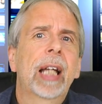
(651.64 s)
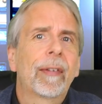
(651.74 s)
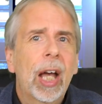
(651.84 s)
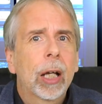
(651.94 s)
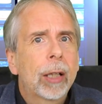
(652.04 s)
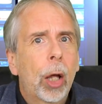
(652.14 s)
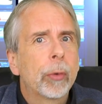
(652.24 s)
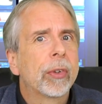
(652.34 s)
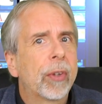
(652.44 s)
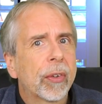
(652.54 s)
Now that
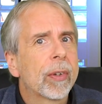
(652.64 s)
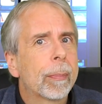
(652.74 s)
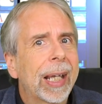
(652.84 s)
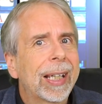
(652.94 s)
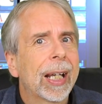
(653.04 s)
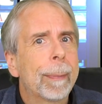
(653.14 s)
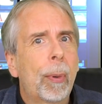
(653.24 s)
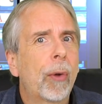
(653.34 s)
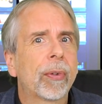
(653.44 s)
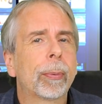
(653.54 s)
alone doesn't make it
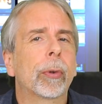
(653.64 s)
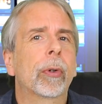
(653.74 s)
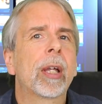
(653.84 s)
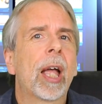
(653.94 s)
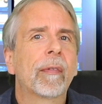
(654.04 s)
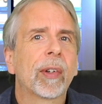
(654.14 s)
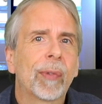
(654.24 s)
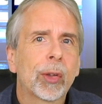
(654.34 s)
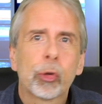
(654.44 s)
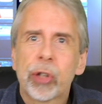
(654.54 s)
impossible
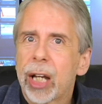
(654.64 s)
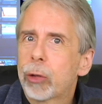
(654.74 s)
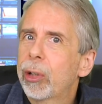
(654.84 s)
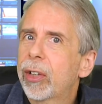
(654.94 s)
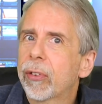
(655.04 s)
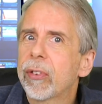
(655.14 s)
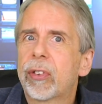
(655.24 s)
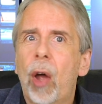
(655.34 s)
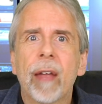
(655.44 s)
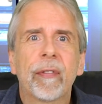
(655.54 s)
that the trajectory
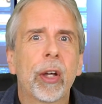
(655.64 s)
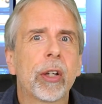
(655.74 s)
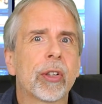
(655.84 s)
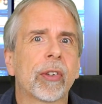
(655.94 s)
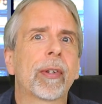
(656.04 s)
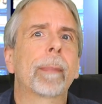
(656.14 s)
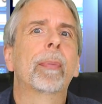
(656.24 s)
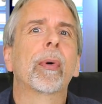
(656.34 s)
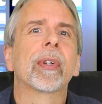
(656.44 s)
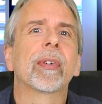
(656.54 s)
doesn't diverge at
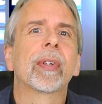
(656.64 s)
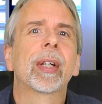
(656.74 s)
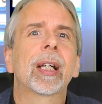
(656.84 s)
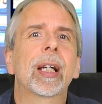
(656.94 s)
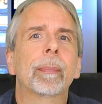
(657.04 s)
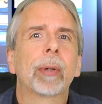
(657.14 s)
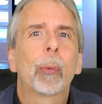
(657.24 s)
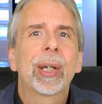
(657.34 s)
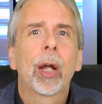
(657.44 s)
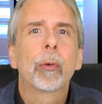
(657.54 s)
some point.
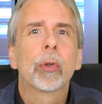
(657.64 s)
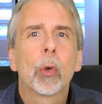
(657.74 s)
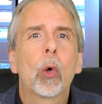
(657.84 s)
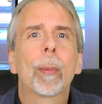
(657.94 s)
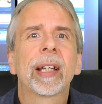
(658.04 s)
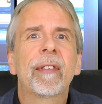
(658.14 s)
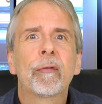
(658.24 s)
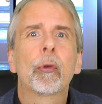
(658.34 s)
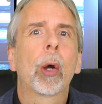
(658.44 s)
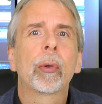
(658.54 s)
But we don't normally
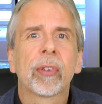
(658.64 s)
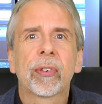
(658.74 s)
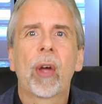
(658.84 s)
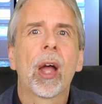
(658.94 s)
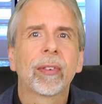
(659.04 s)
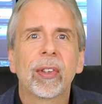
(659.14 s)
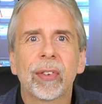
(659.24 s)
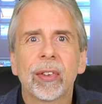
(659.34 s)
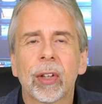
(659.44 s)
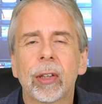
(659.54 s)
throw
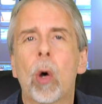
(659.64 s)
societies into